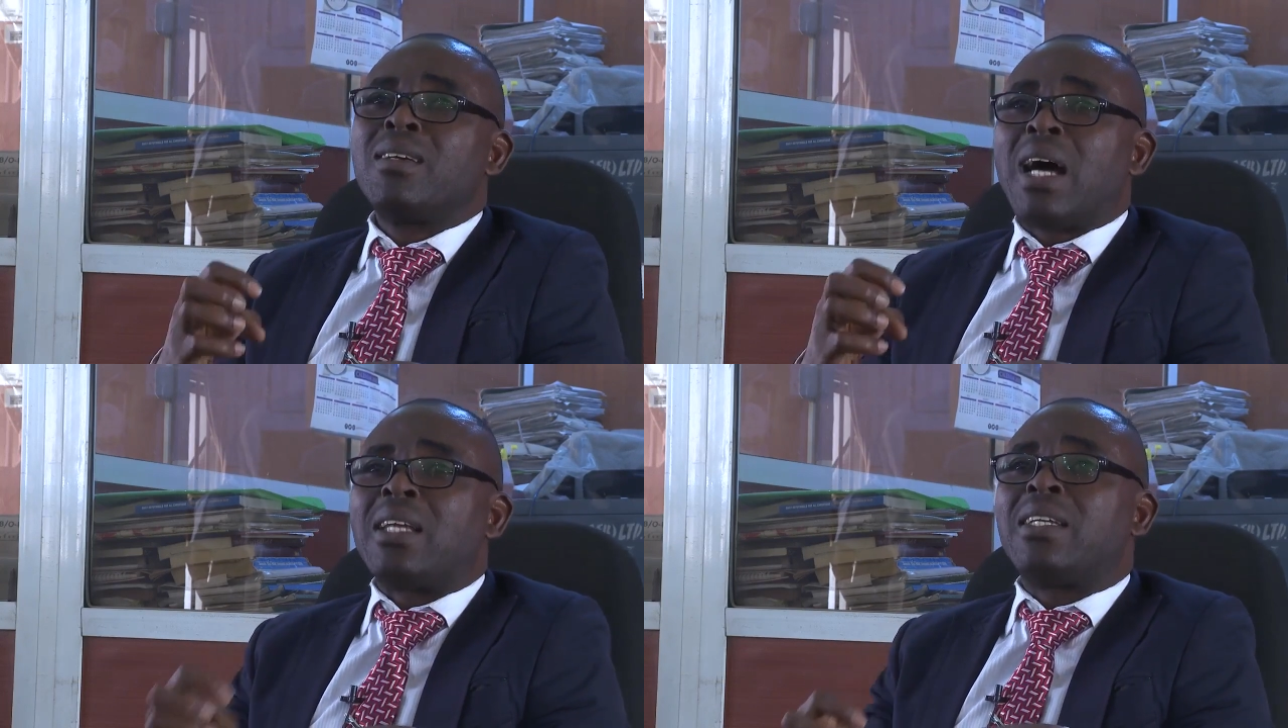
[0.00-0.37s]

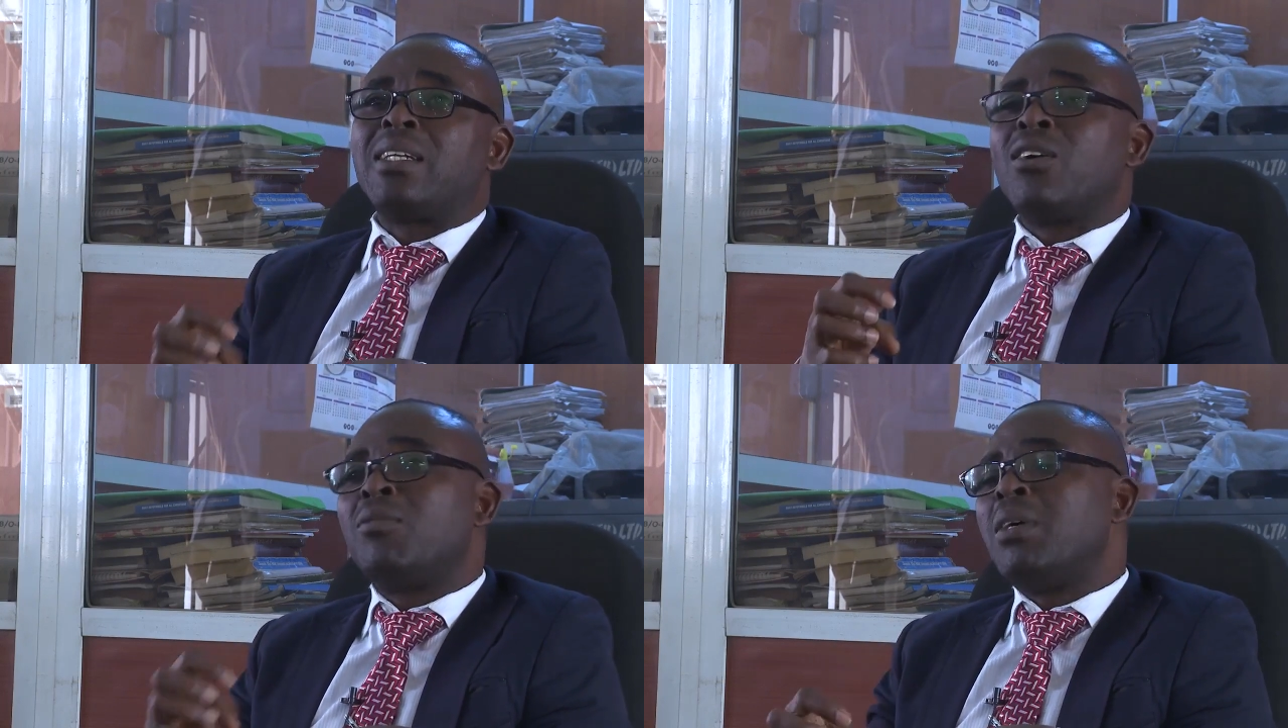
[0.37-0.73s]
And the
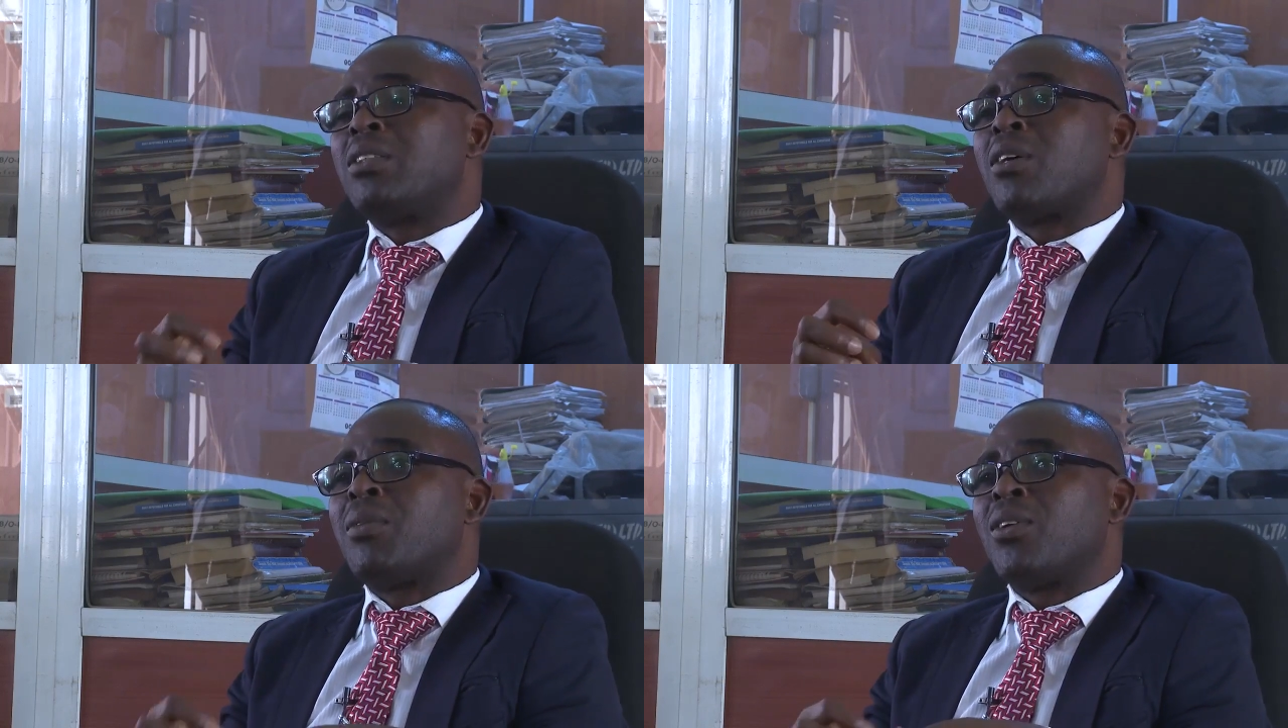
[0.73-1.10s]

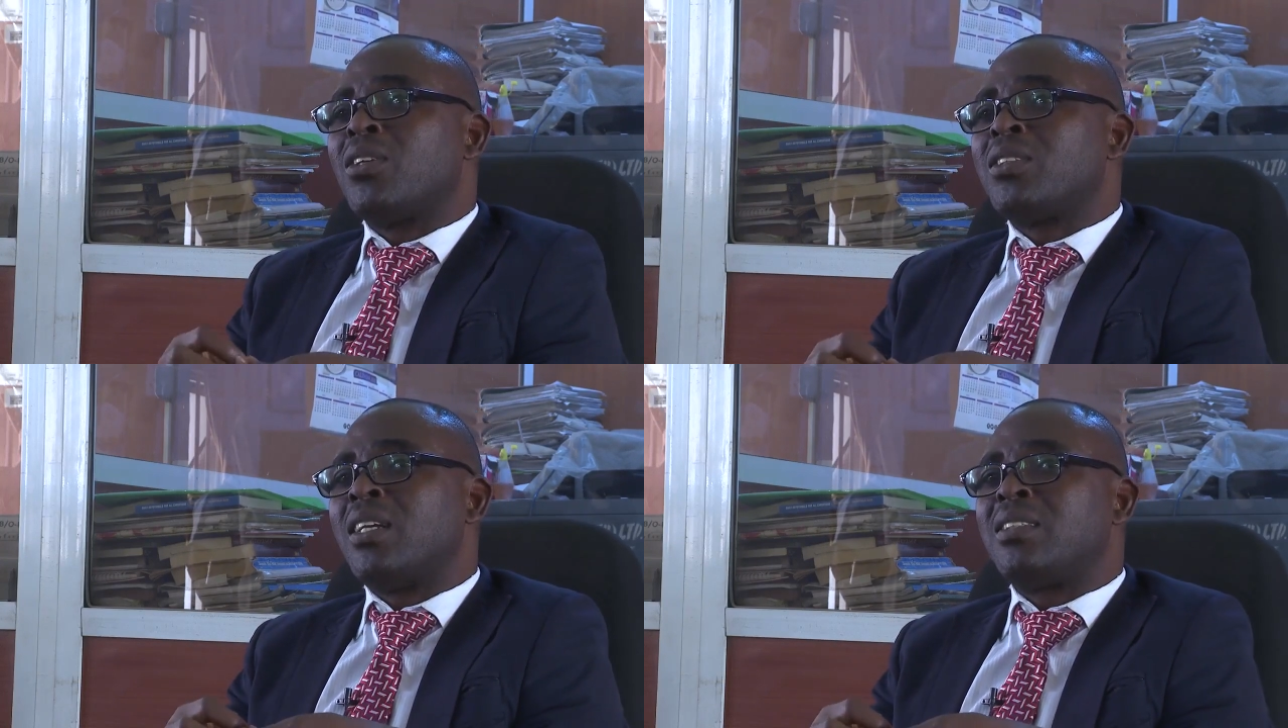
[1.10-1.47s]
government of
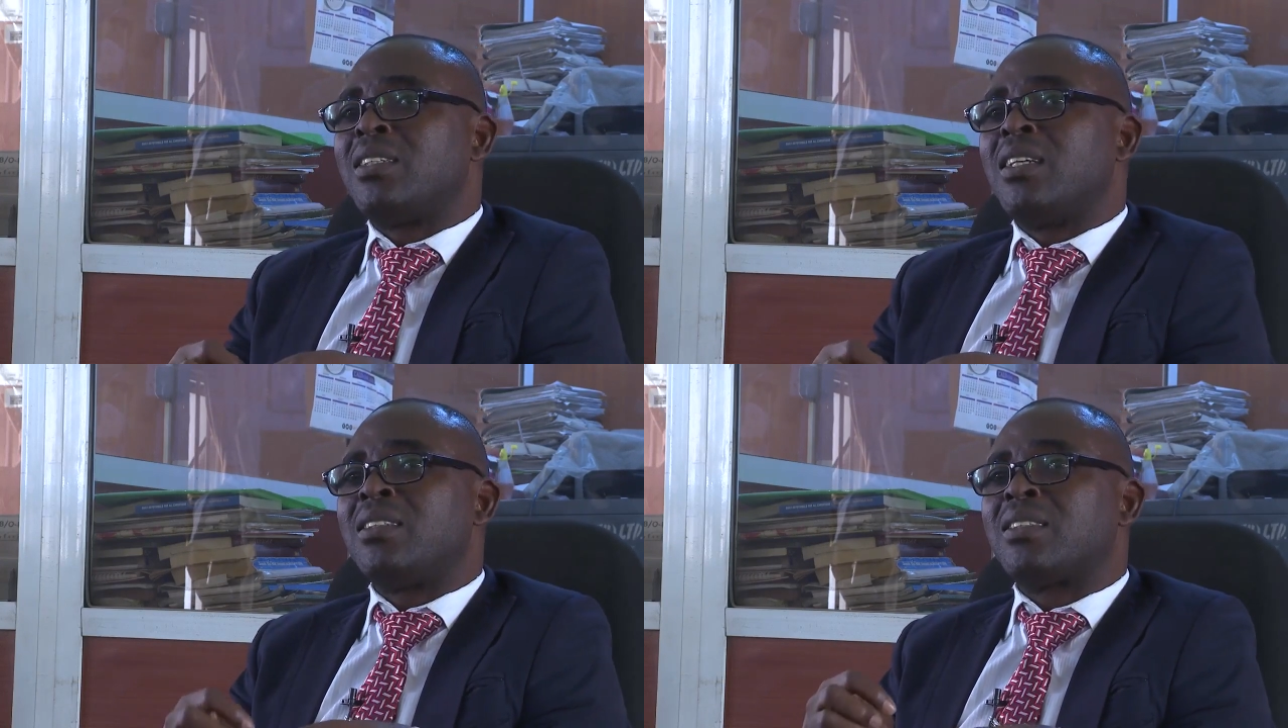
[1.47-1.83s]
Oyo State
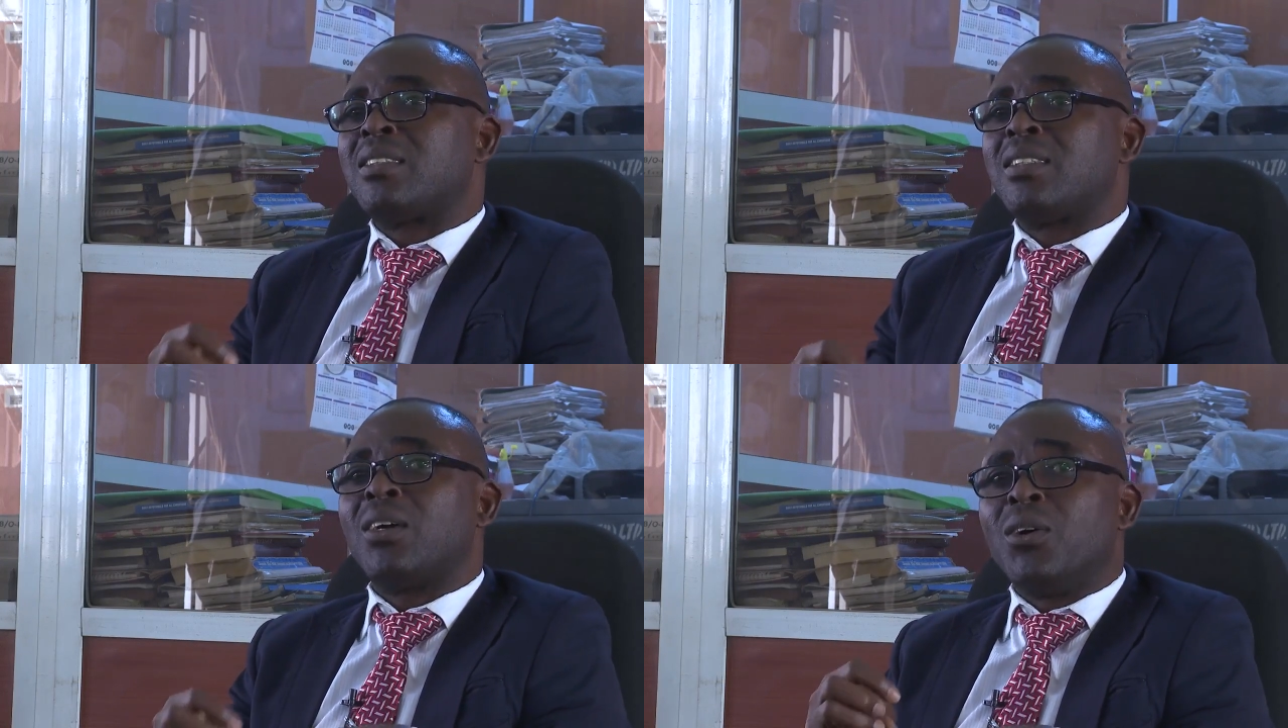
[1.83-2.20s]
is